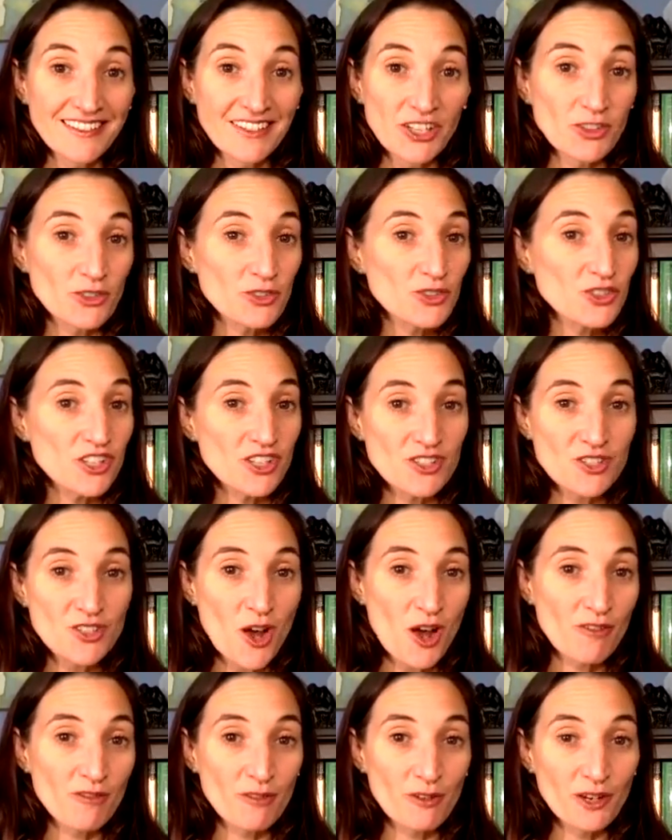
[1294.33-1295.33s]
you're just
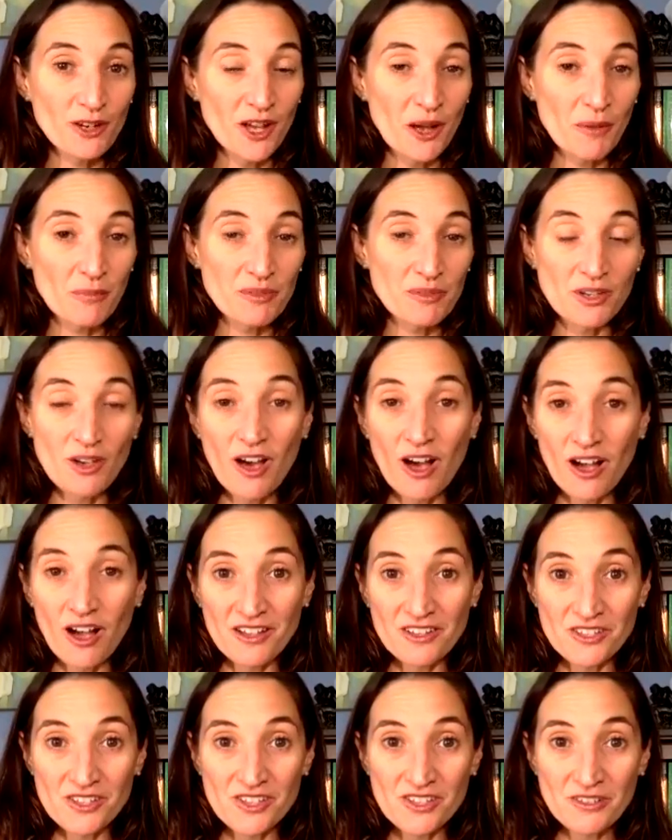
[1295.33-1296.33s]
covering up the
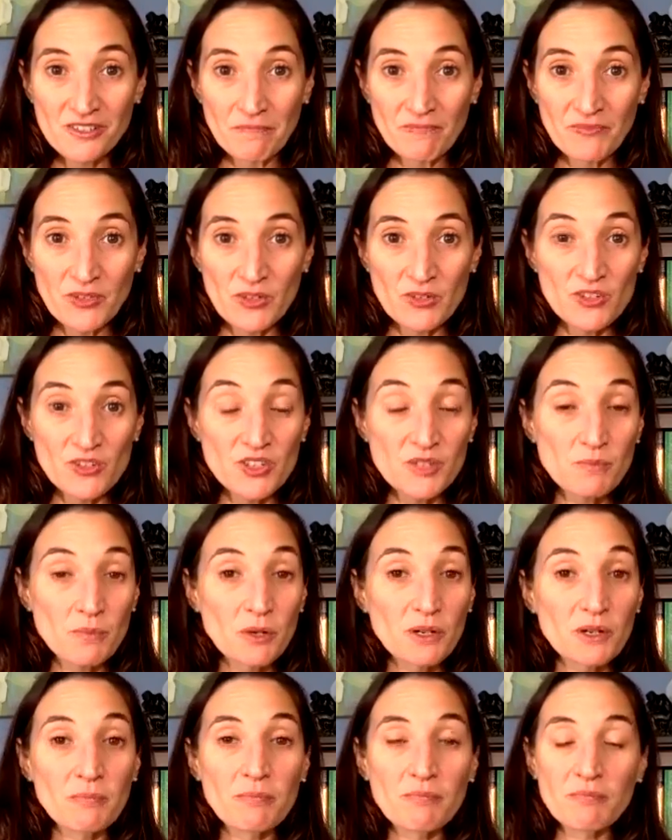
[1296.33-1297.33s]
cause. You're just
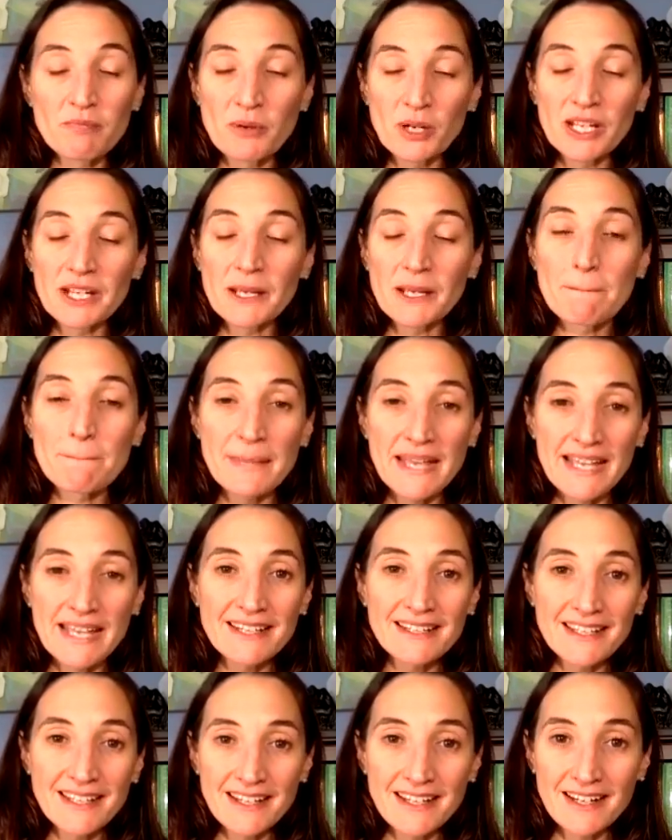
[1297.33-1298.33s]
put a, putting a
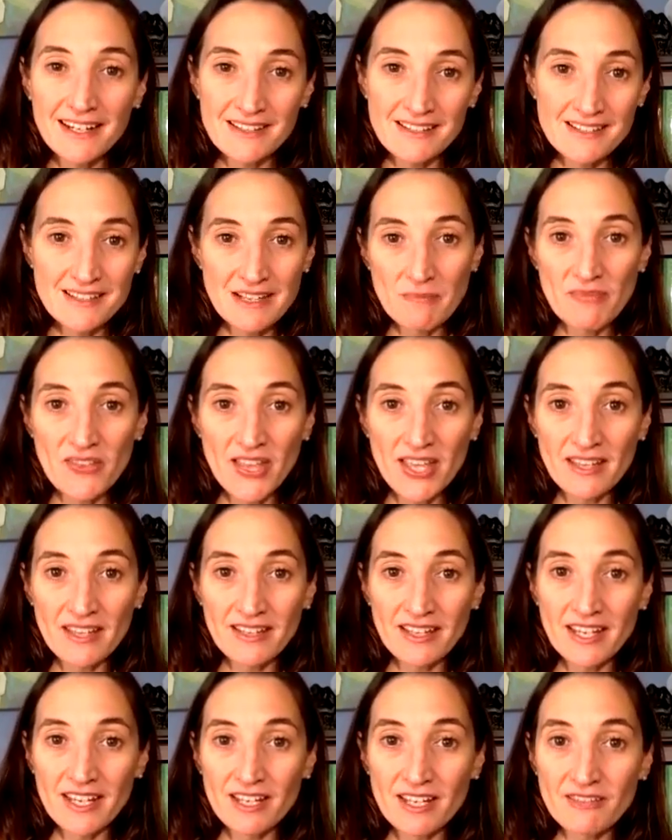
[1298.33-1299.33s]
Band-Aid on something.
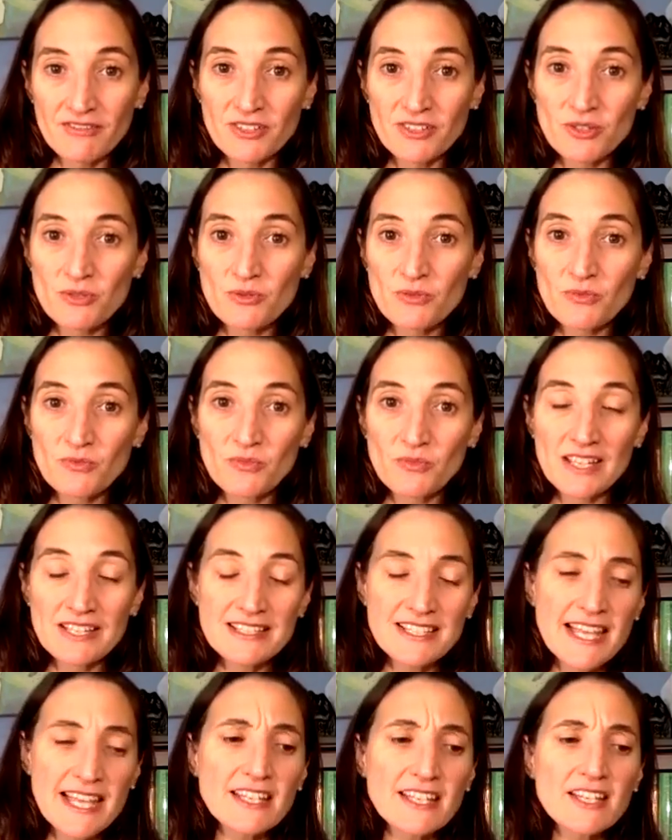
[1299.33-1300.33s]
And if you,
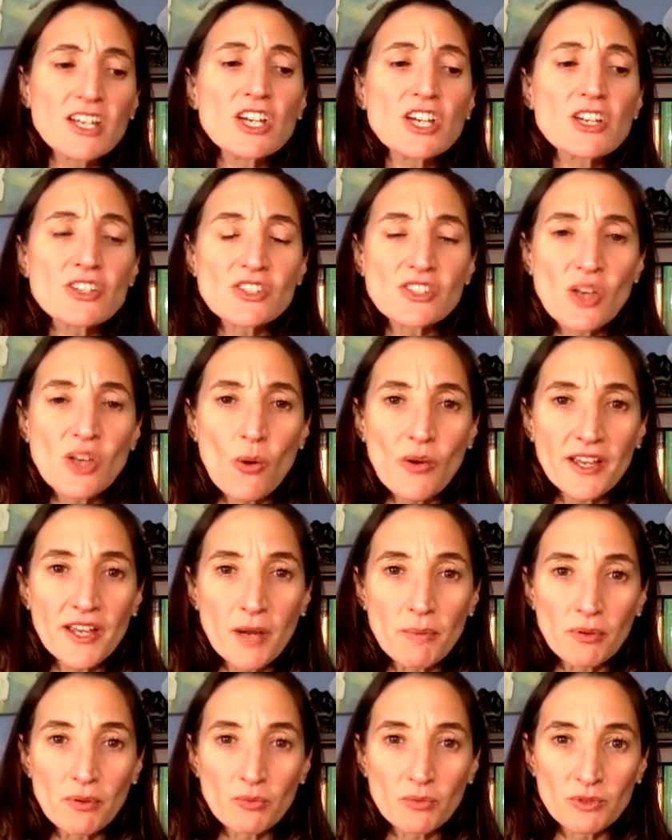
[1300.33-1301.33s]
it's like sewing
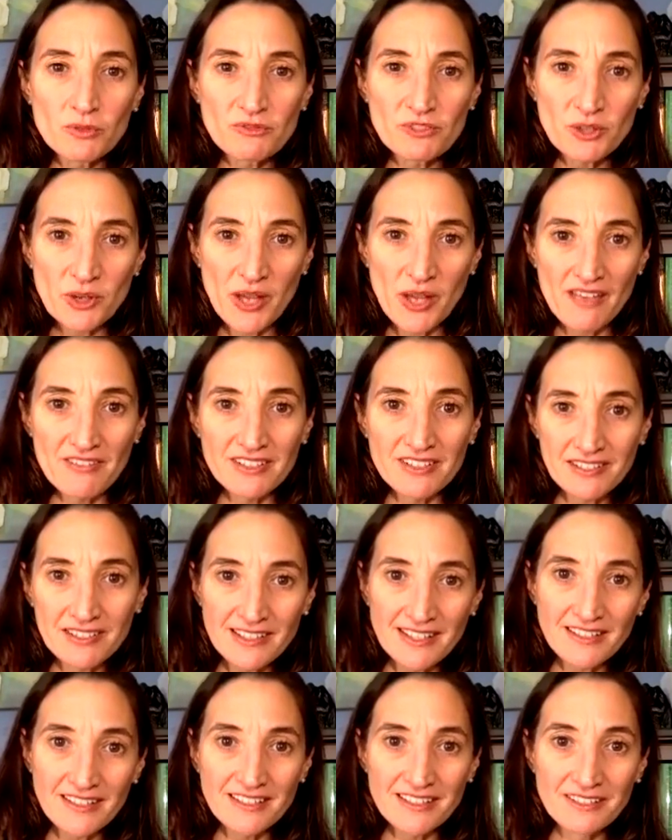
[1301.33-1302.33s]
up a wound you haven't
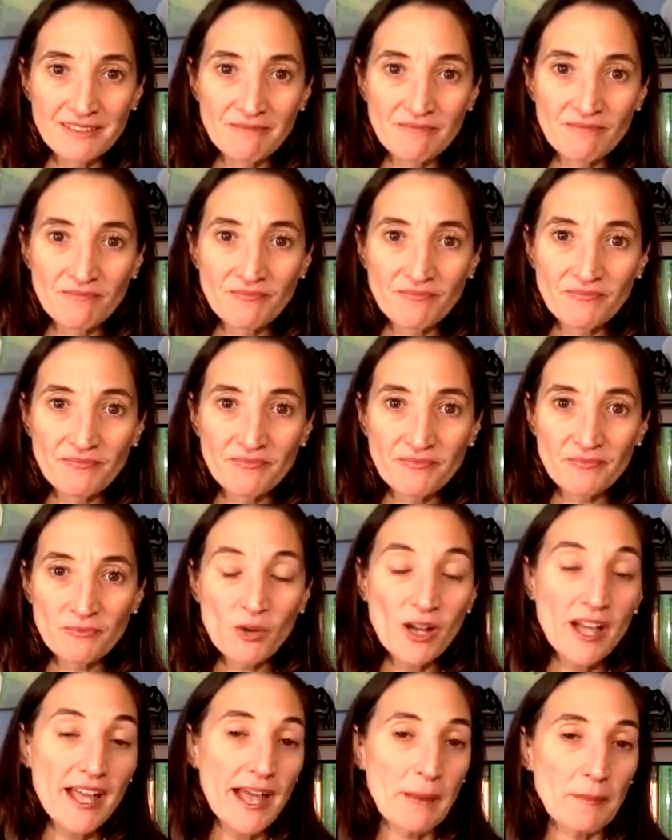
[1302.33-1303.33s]
cleaned.
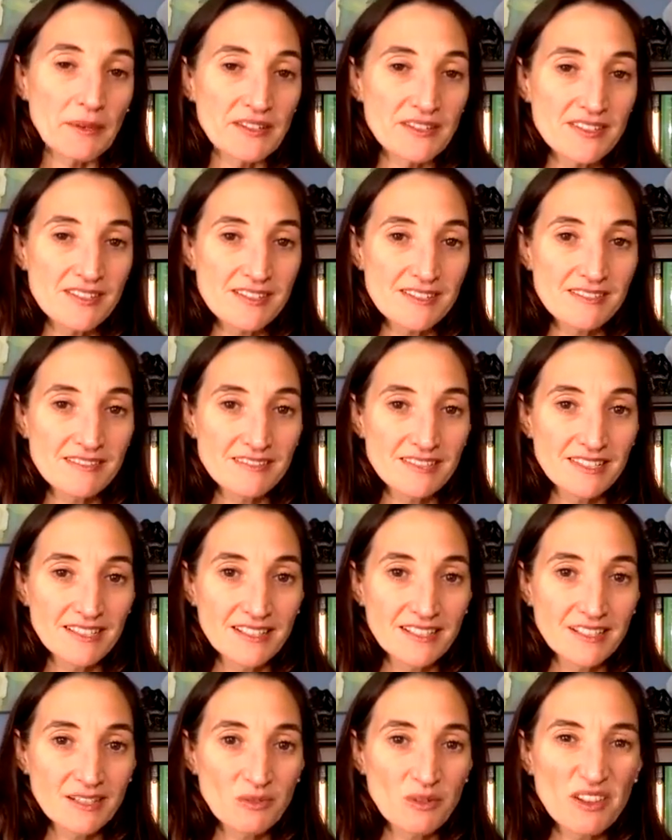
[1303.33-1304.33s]
What happens?
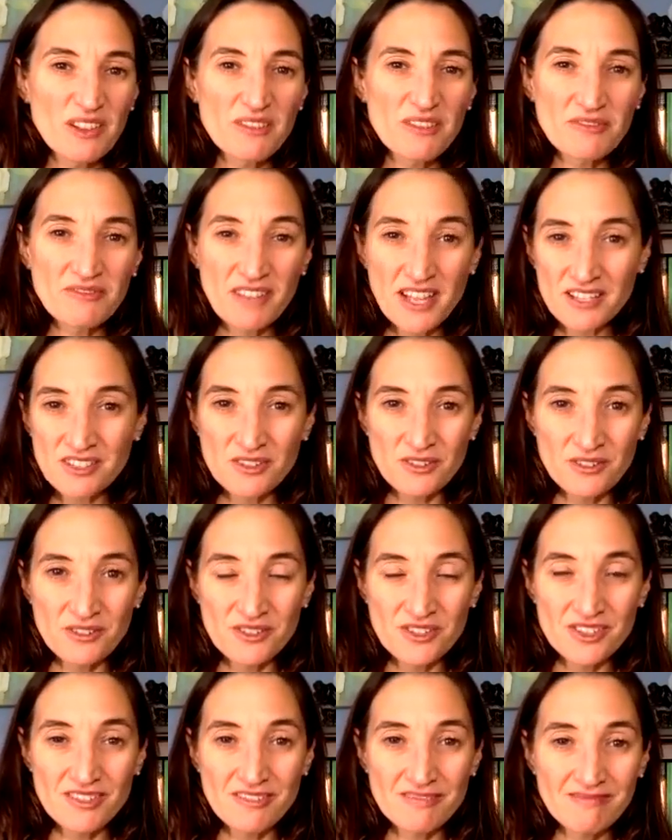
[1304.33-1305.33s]
Well, it
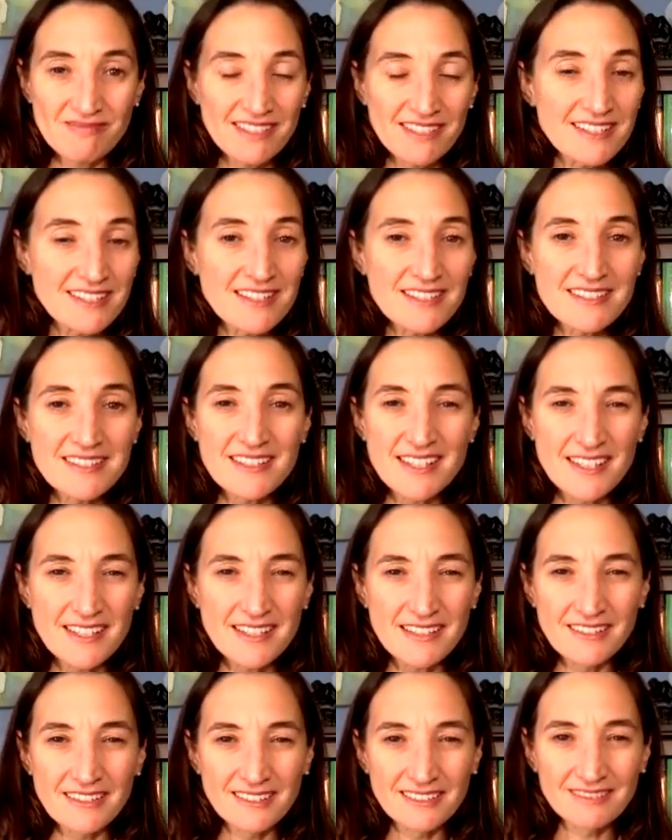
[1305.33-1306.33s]
festers. It doesn't
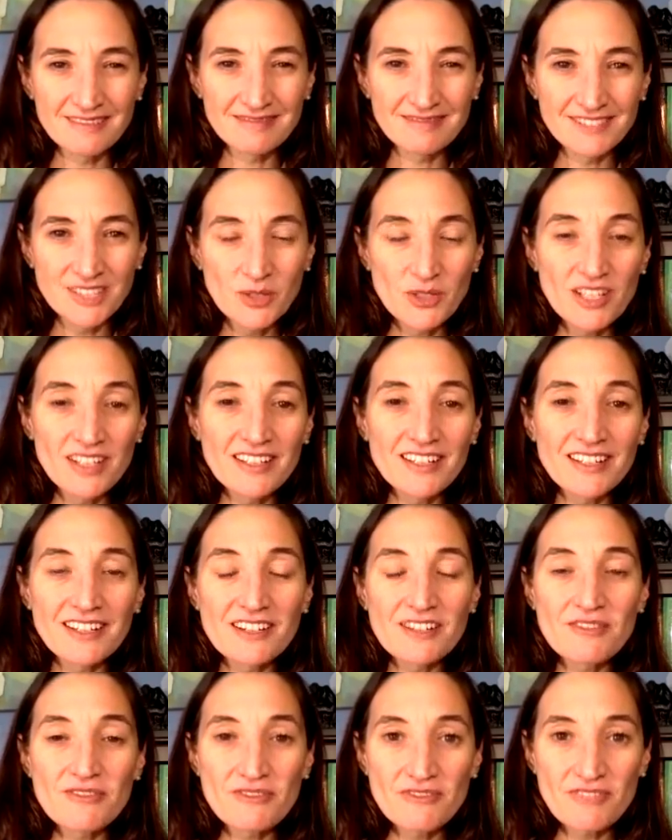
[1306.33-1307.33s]
heal. You can get an
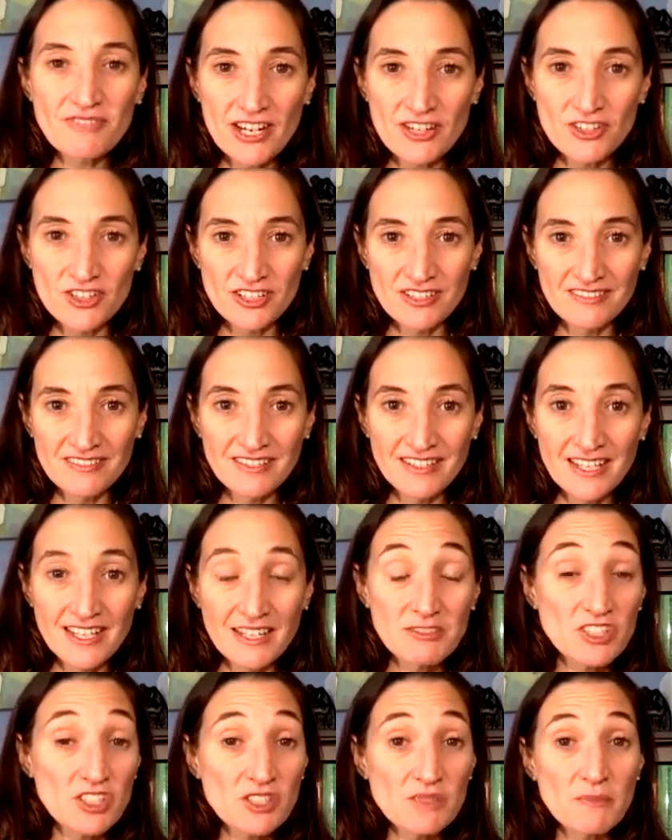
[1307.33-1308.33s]
infection
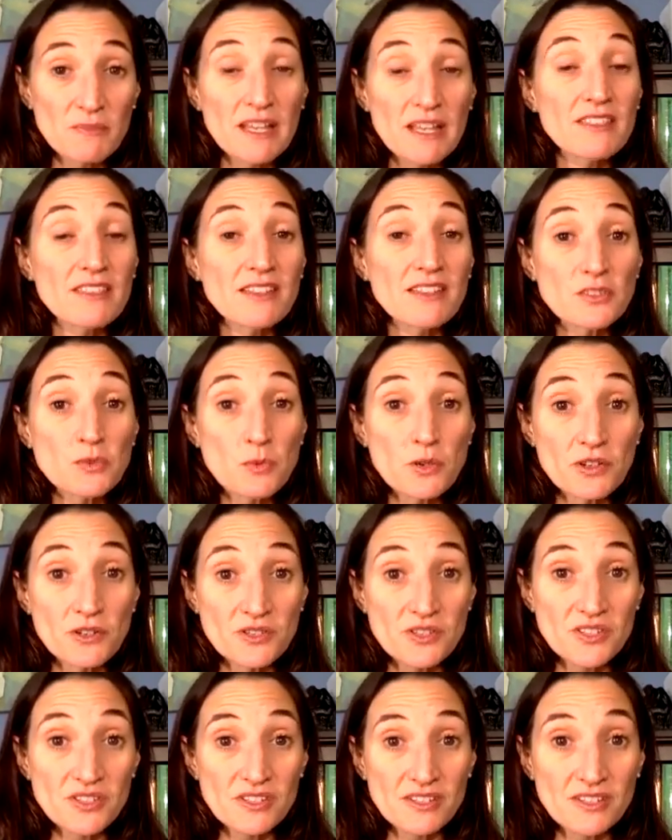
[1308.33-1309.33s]
and just make things
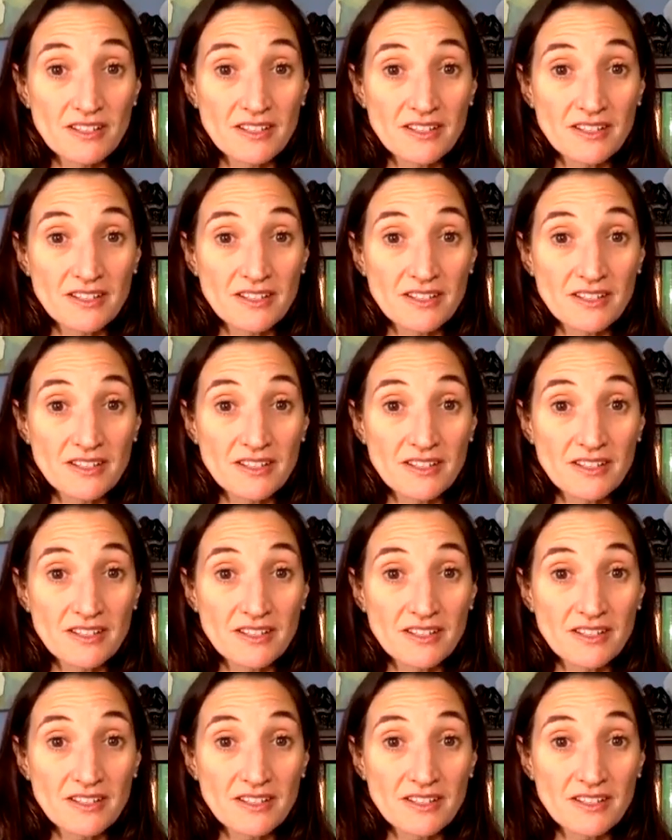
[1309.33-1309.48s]
worse.